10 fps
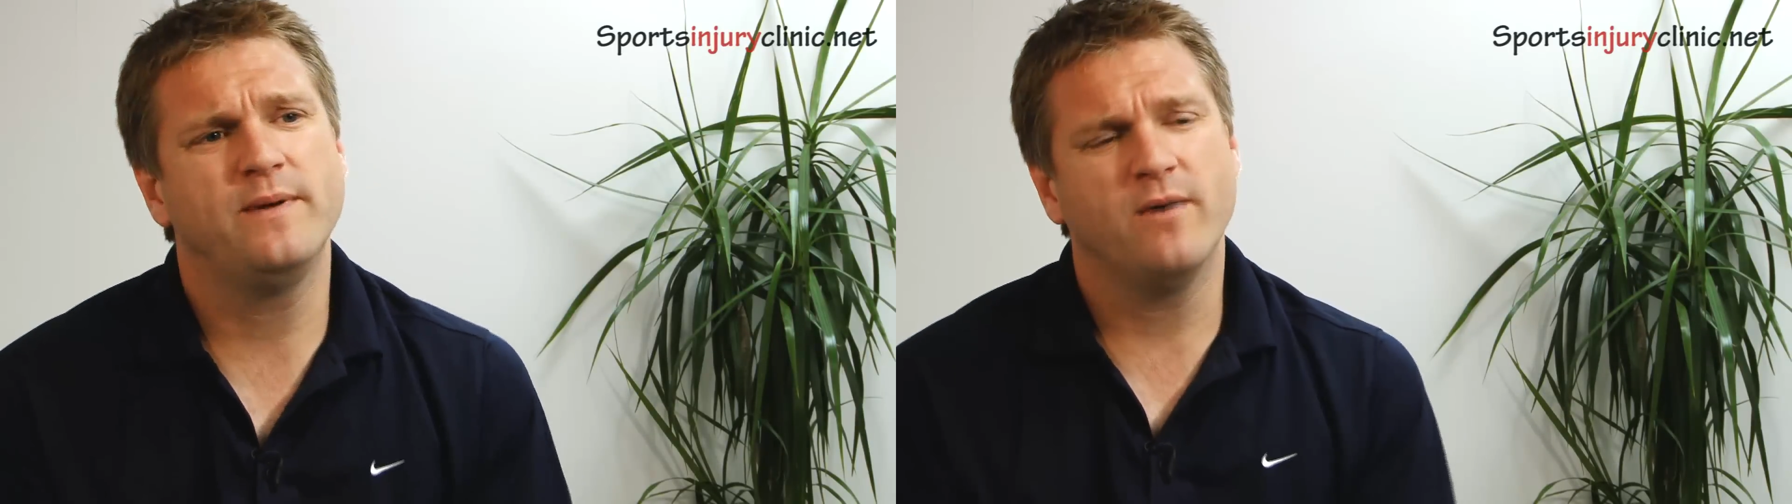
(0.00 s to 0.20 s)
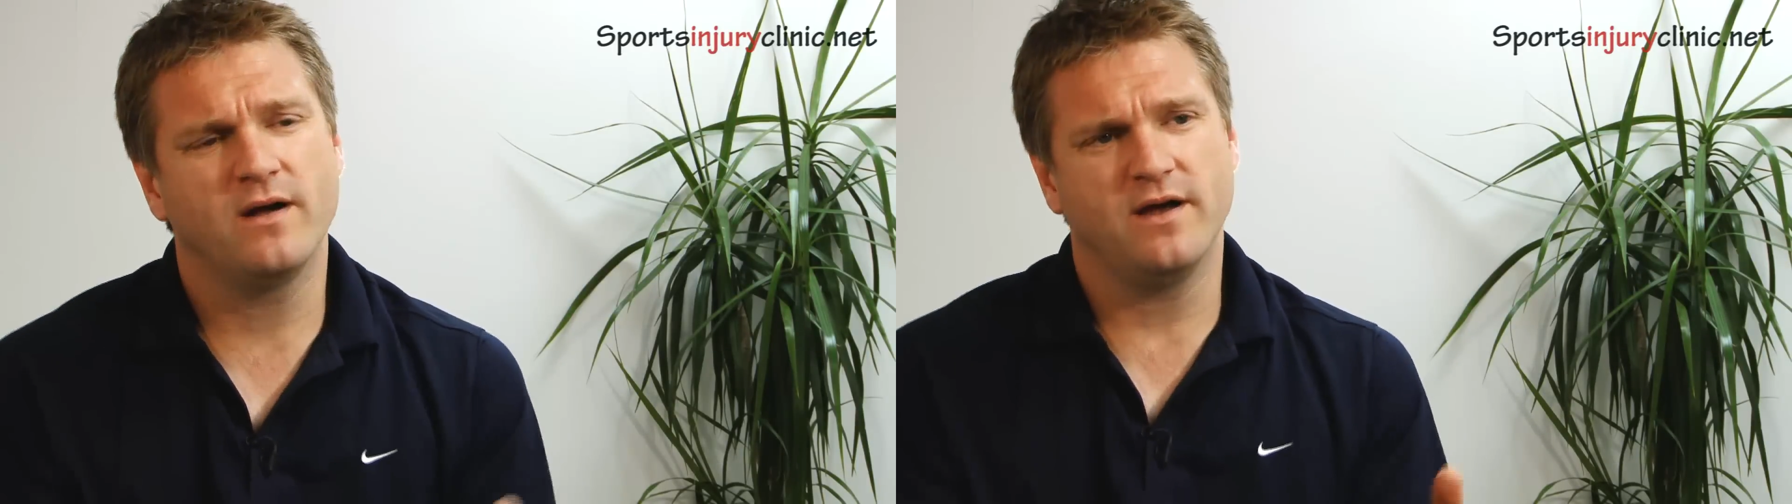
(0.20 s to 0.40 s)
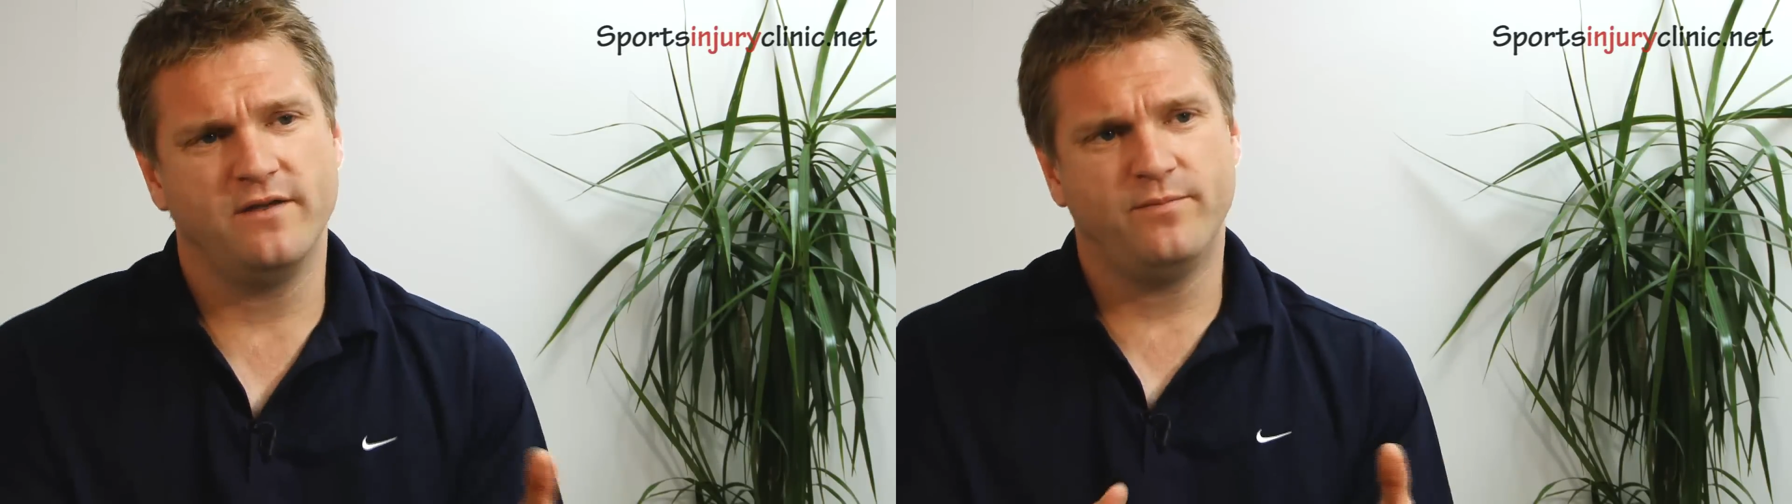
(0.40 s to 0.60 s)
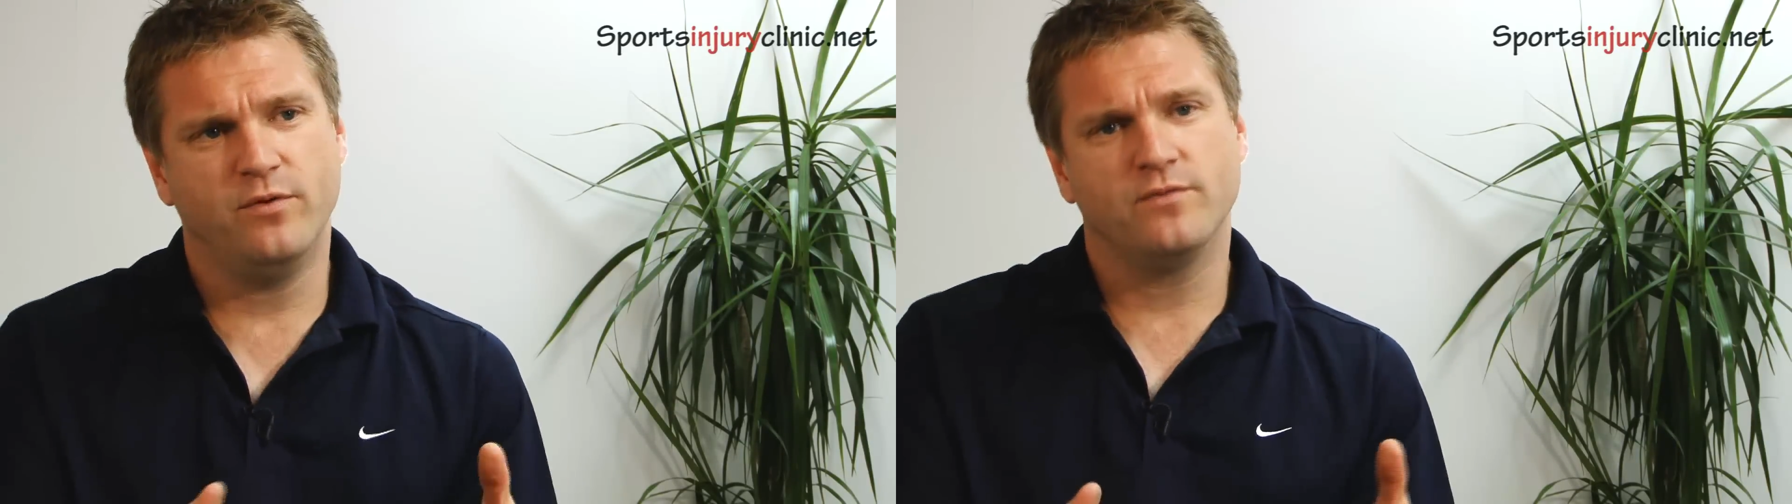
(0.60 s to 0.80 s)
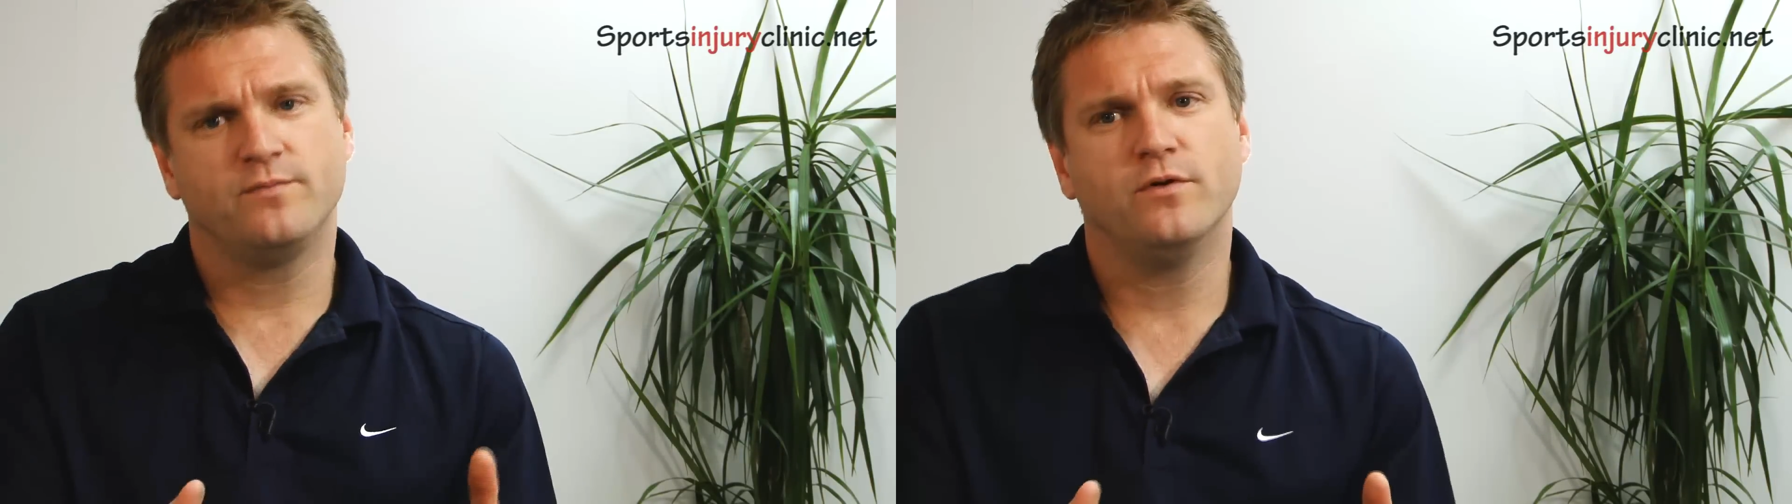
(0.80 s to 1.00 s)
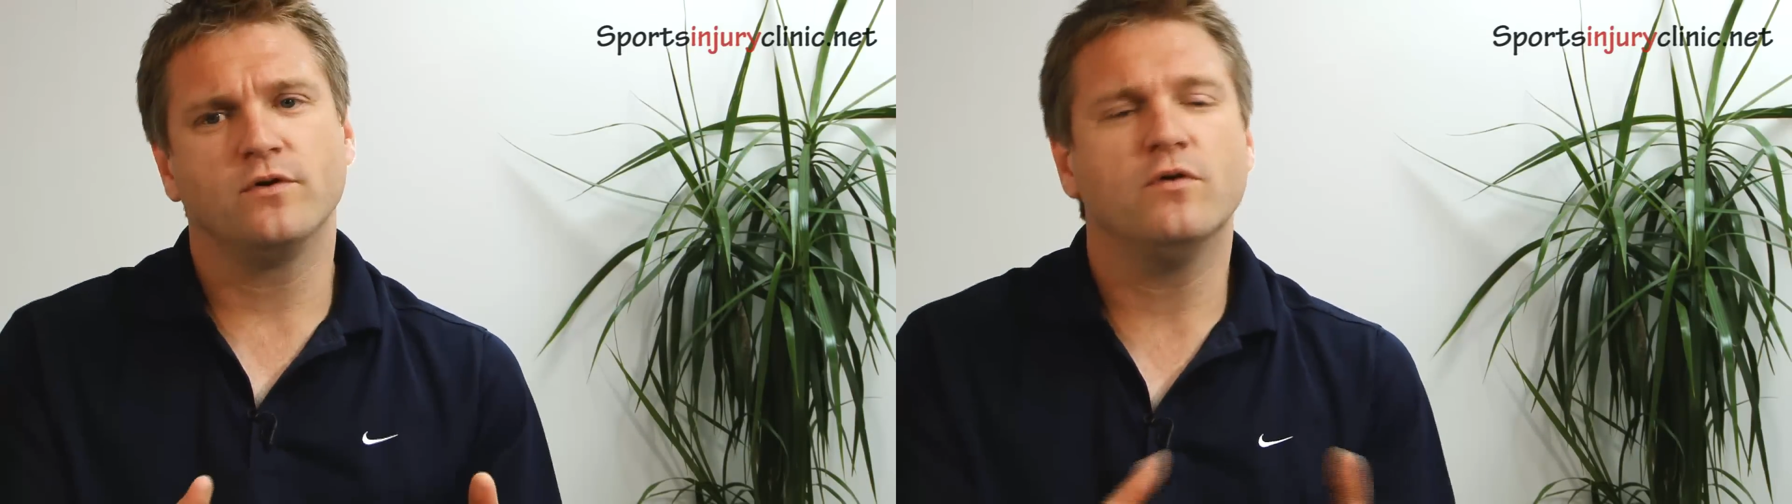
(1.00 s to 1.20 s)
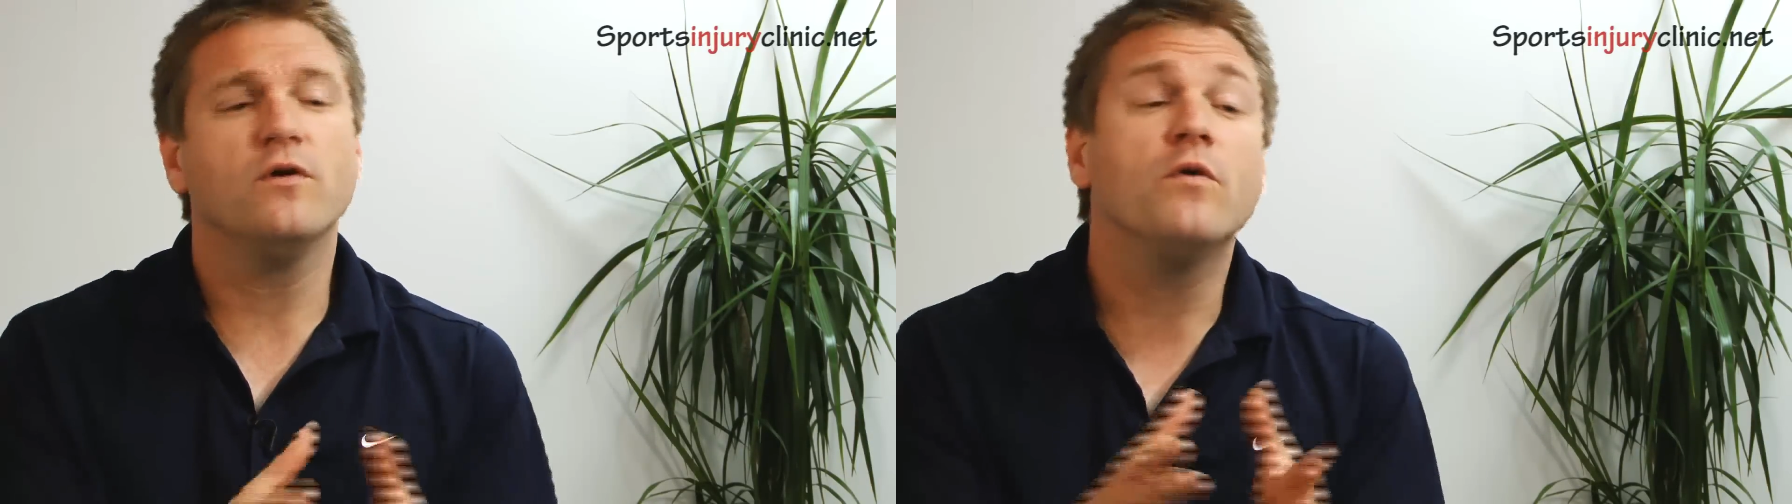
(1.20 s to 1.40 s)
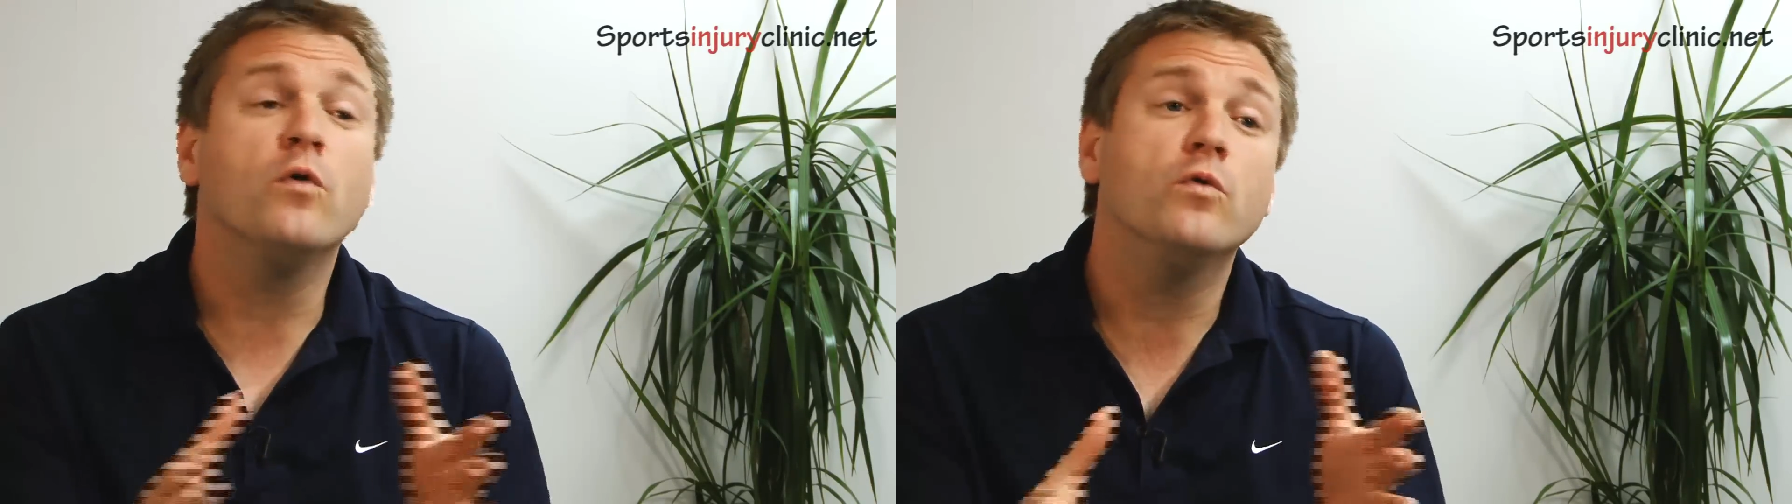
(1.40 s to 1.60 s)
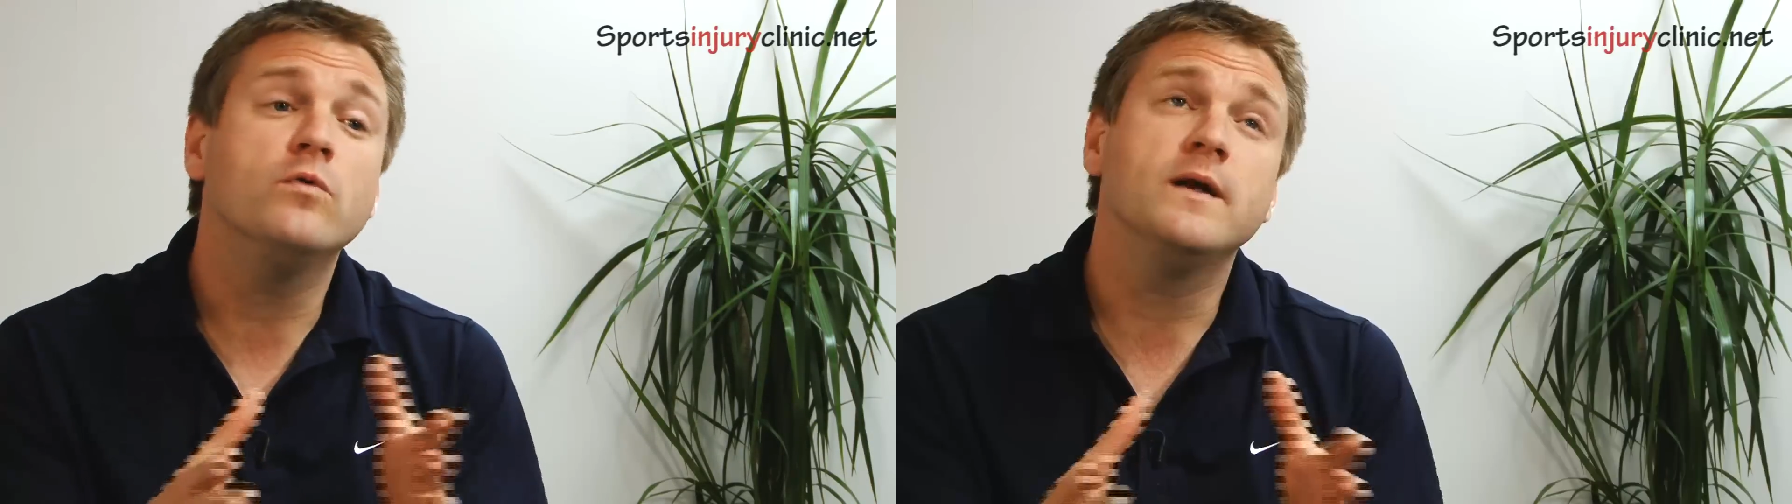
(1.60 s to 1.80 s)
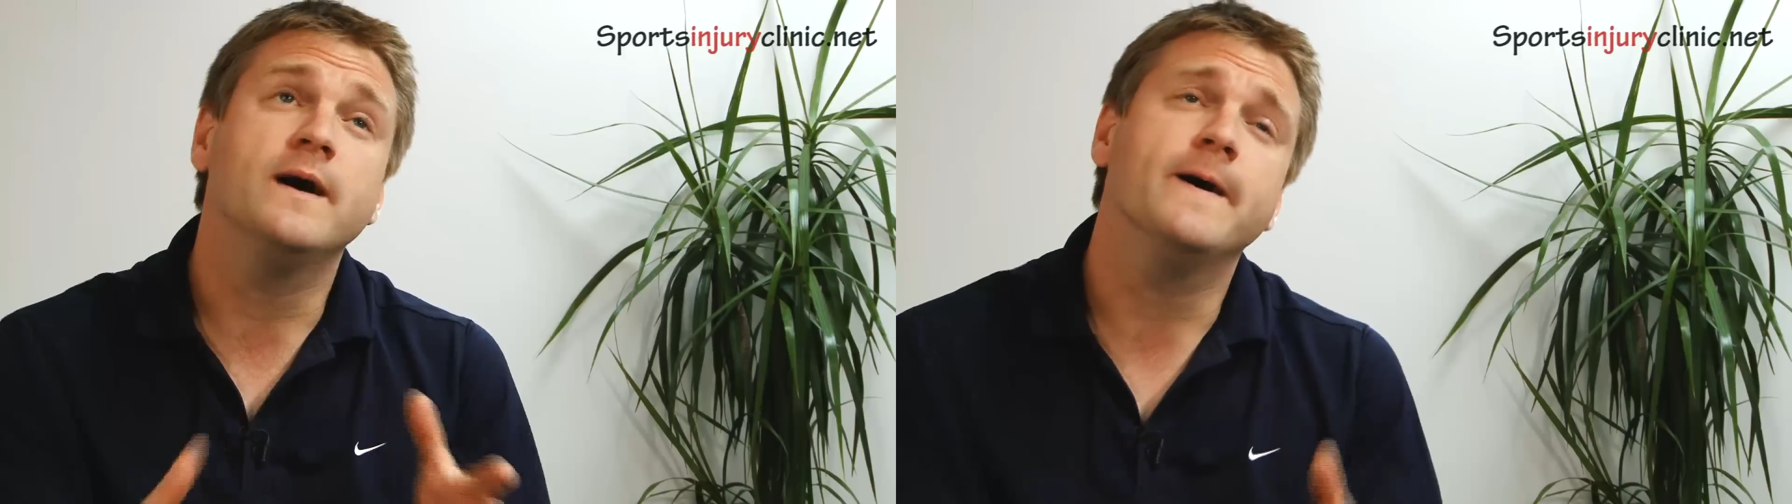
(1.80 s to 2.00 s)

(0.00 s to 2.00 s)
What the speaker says: be my kind of protocol on